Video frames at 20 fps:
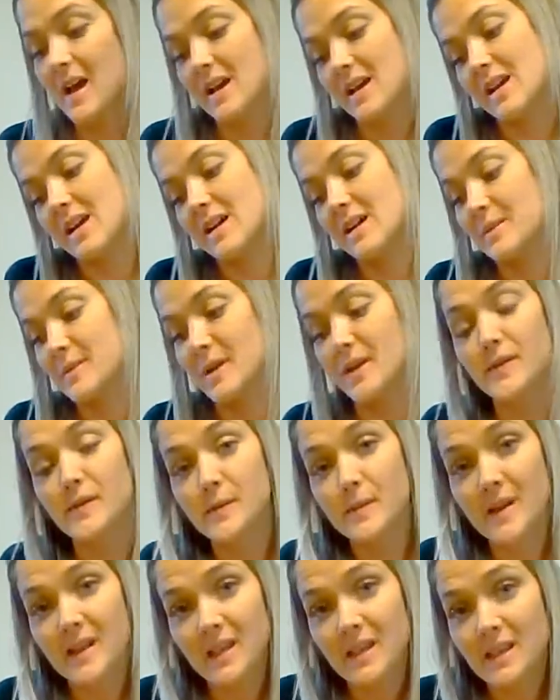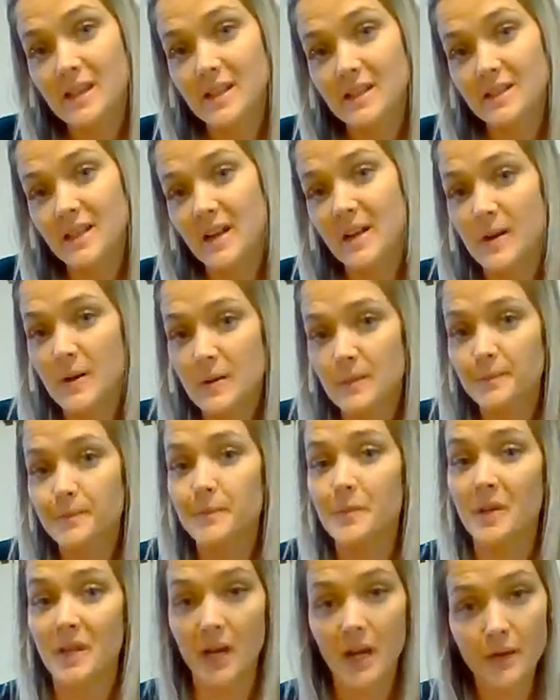If you're making these at home,
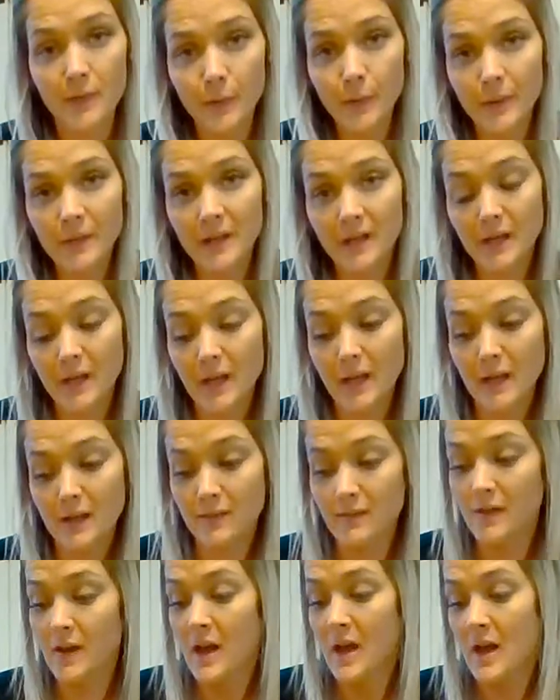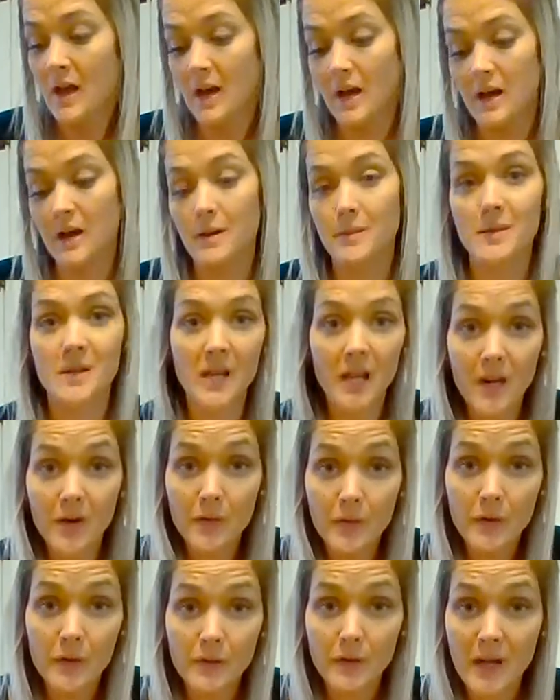be careful with the knife, be
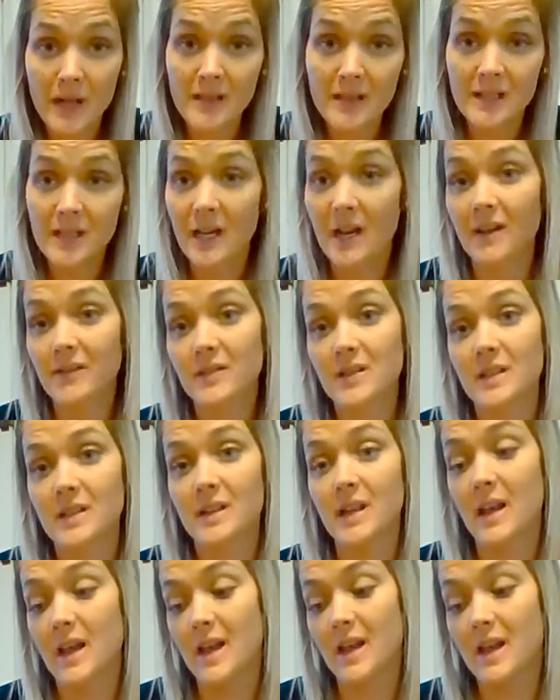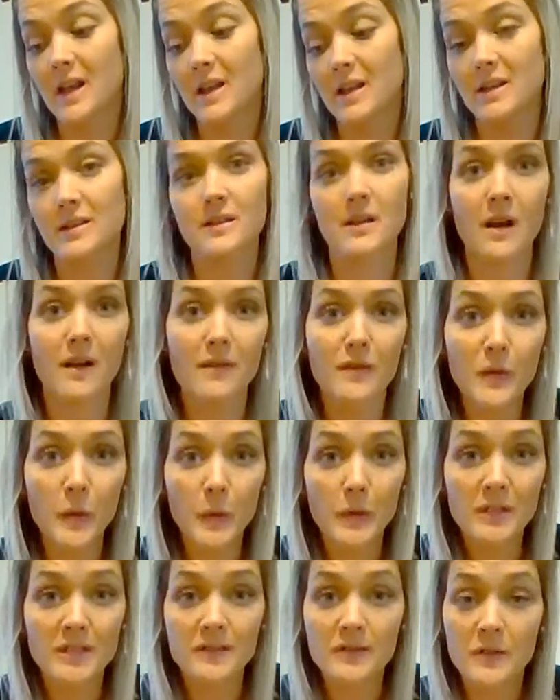careful around the oven, and of
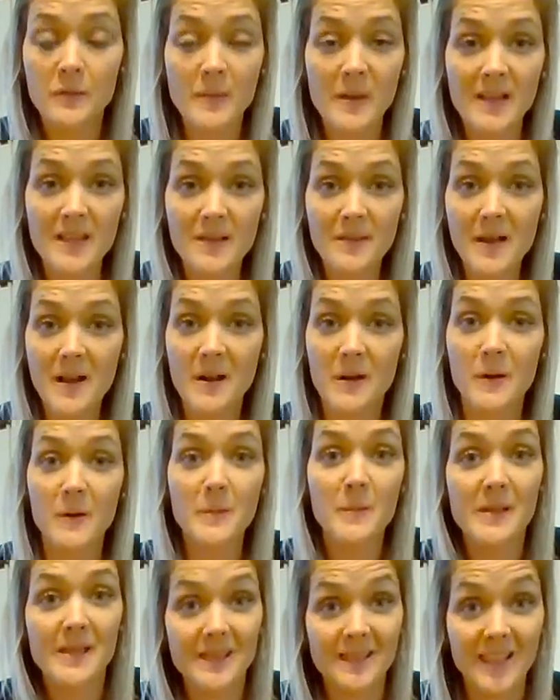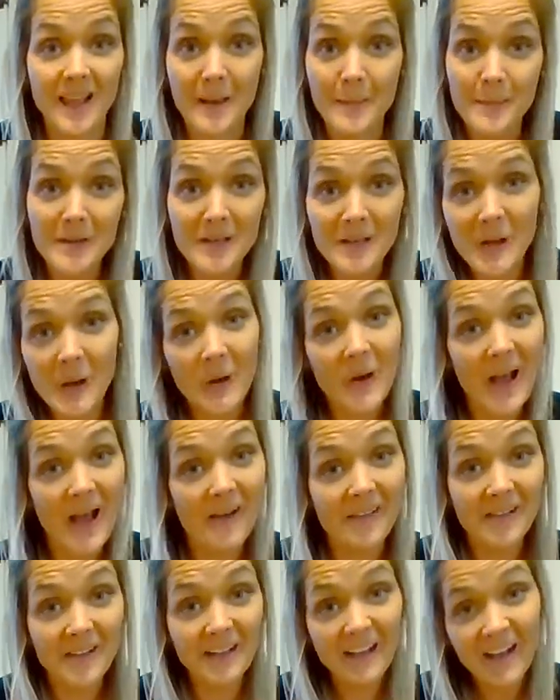course, if you make them at home, let me know how it